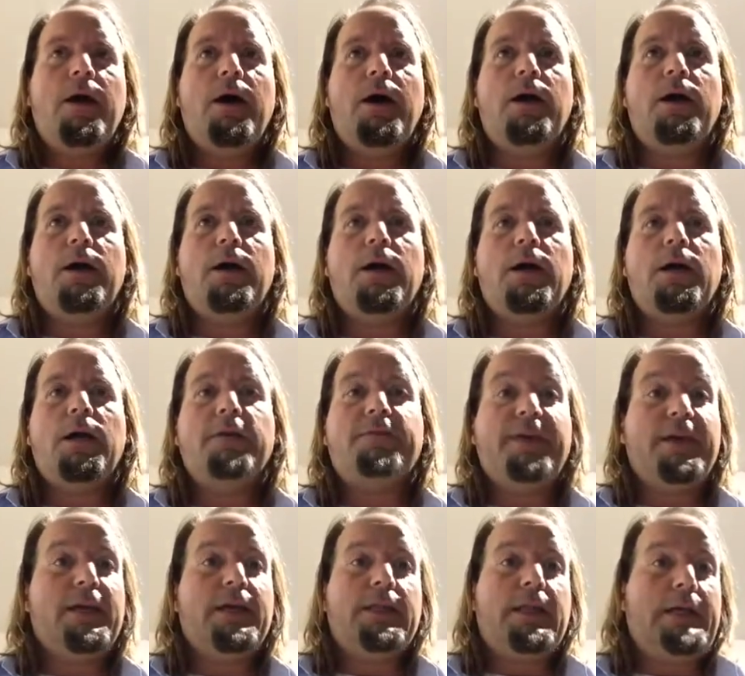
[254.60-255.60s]
If
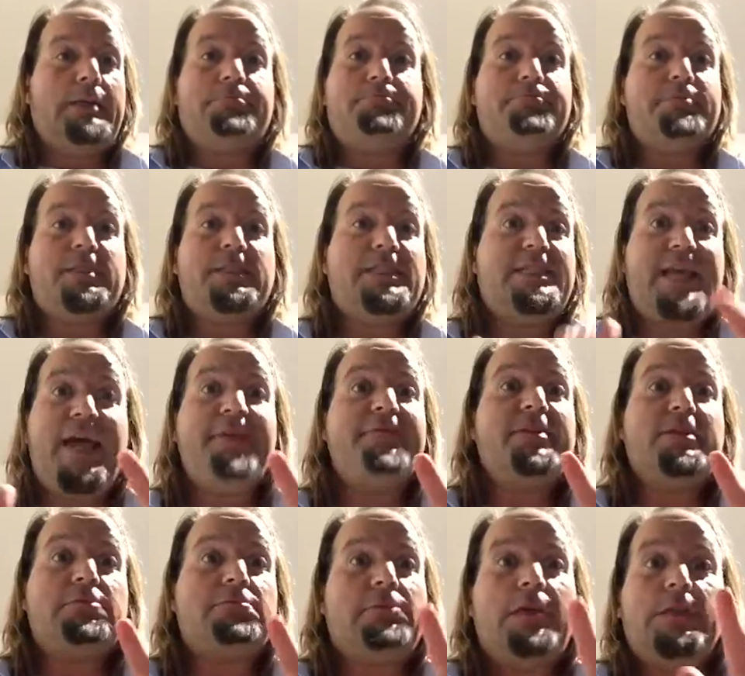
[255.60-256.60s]
I get like
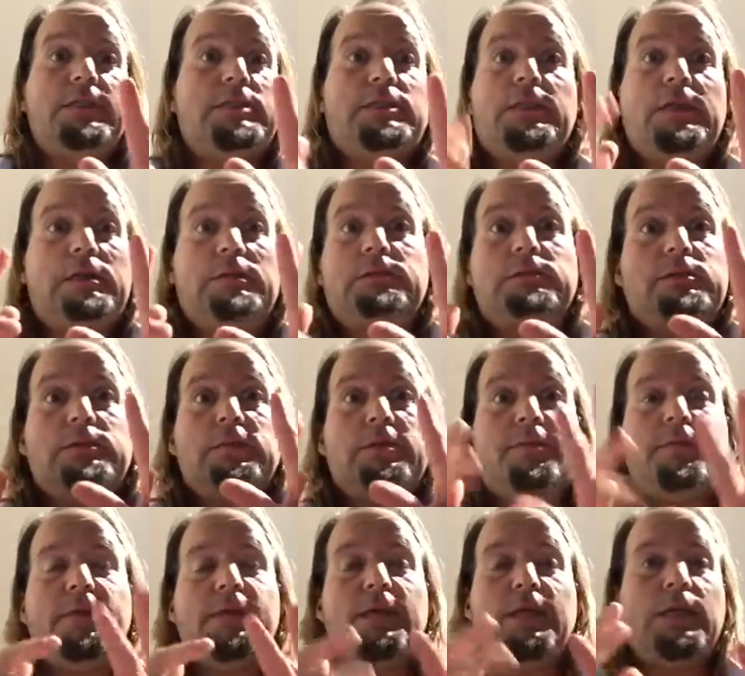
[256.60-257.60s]
7 red stones or
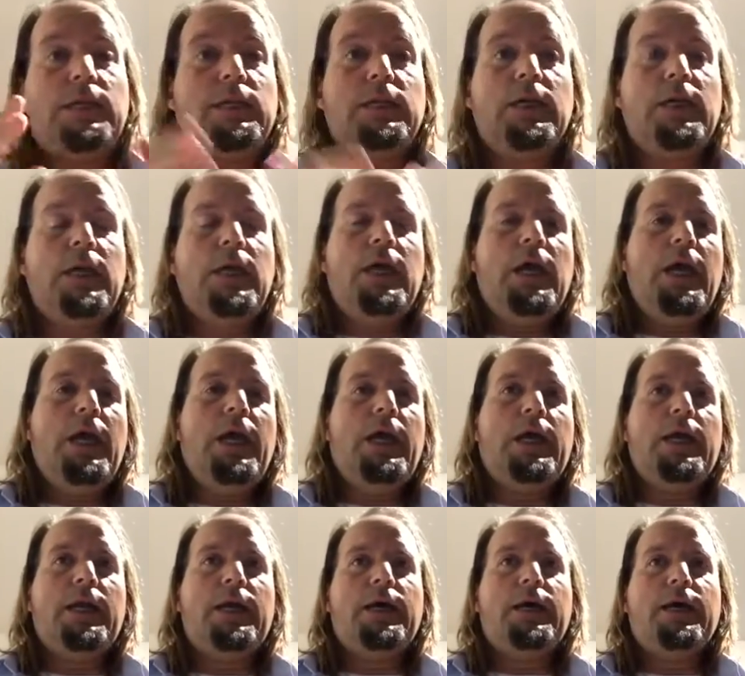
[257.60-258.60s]
something,
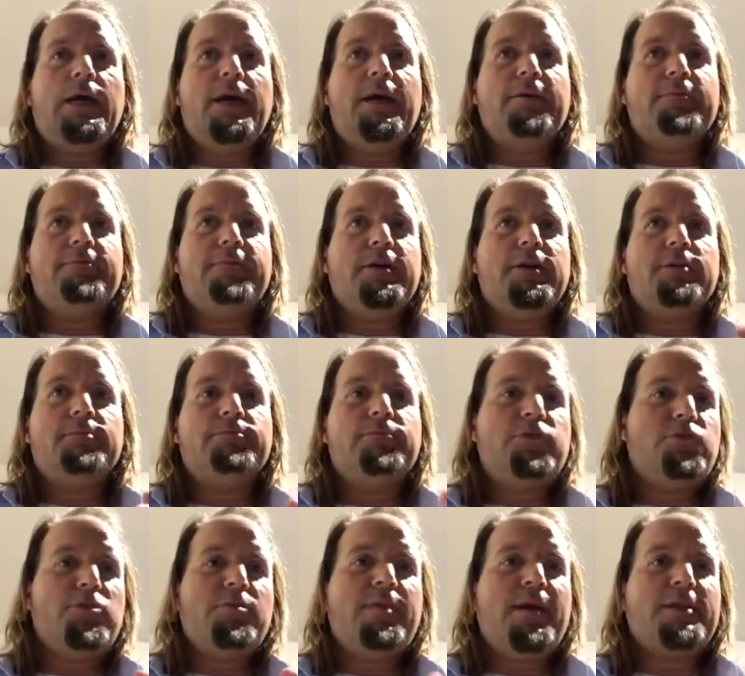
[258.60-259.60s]
and I have
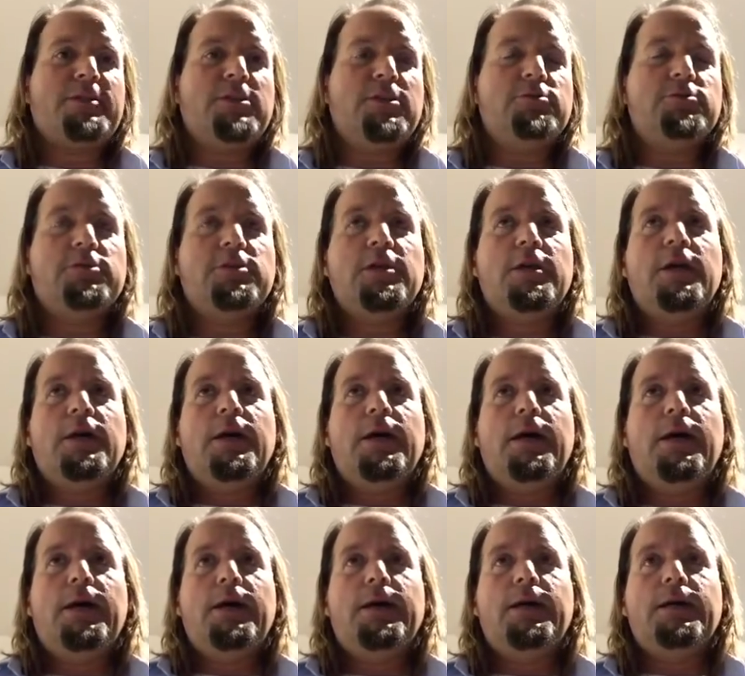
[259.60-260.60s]
3 black stones,
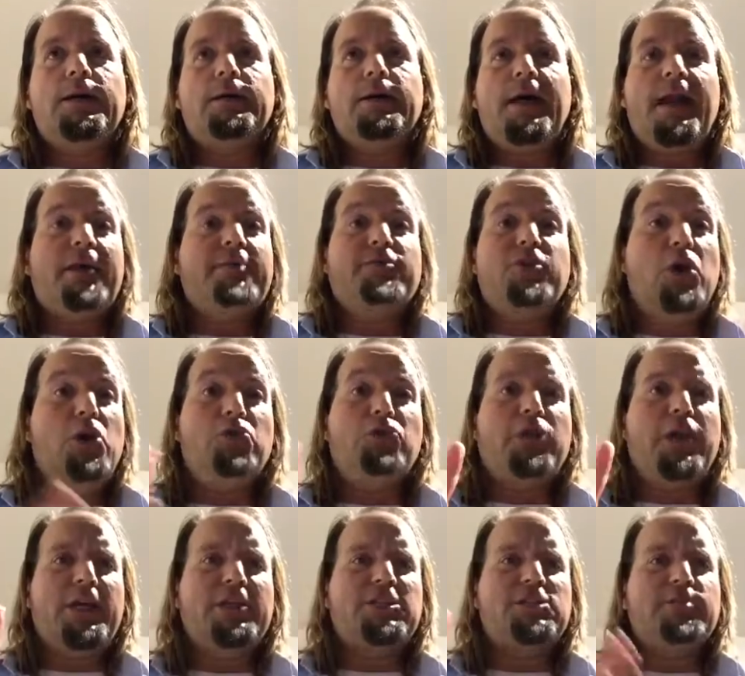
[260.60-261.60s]
and I have no
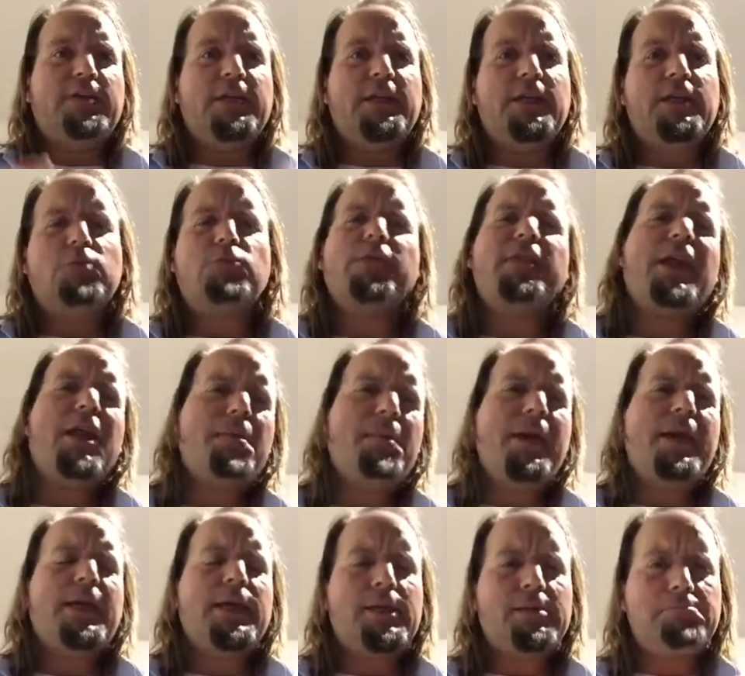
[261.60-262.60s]
connection to my deity, well, then I
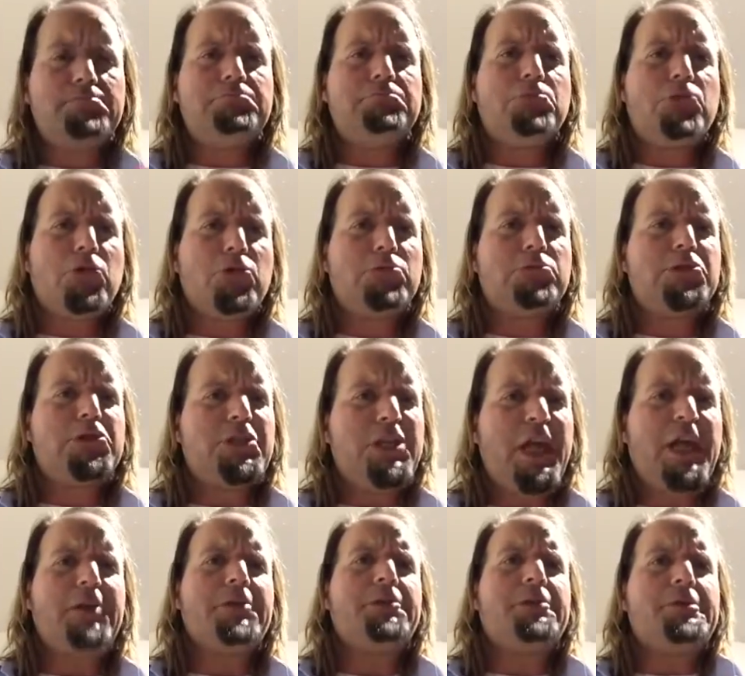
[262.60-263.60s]
might get a more
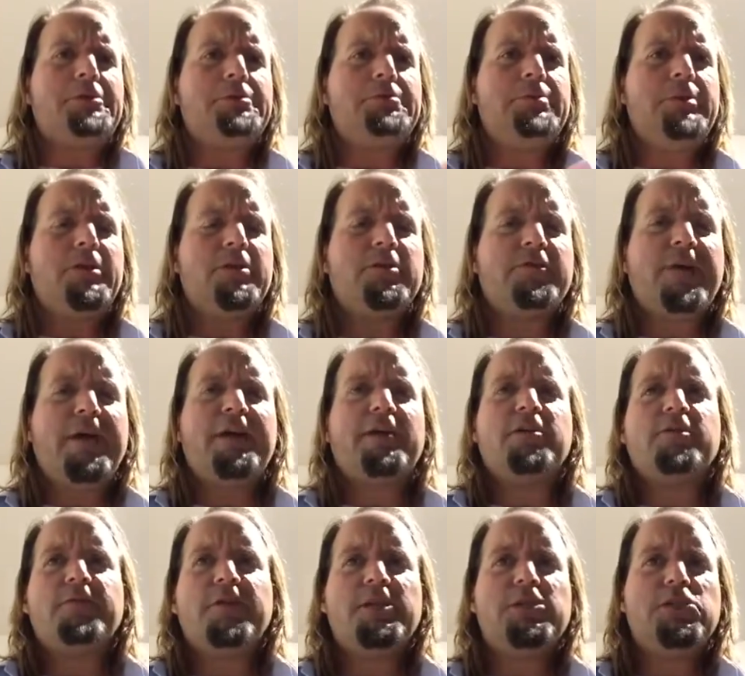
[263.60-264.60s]
standard, divine
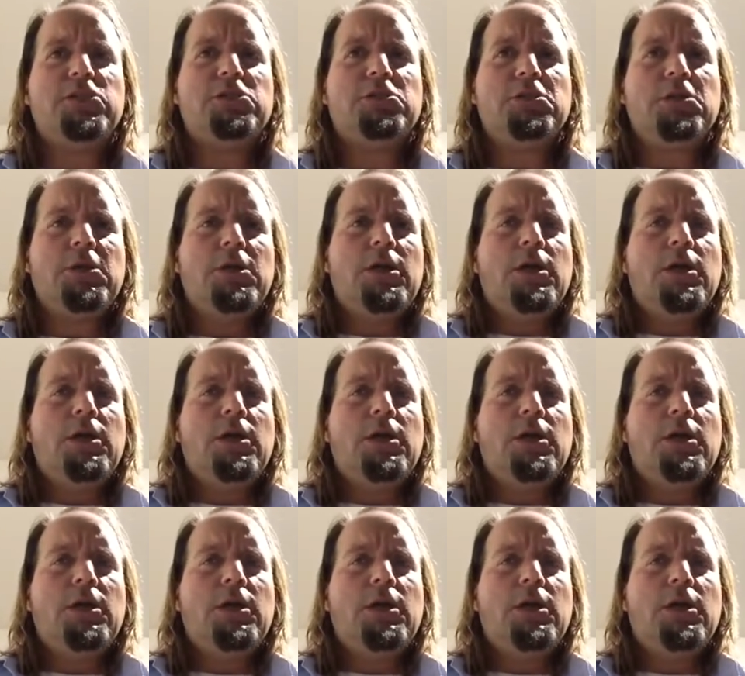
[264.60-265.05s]
intervention.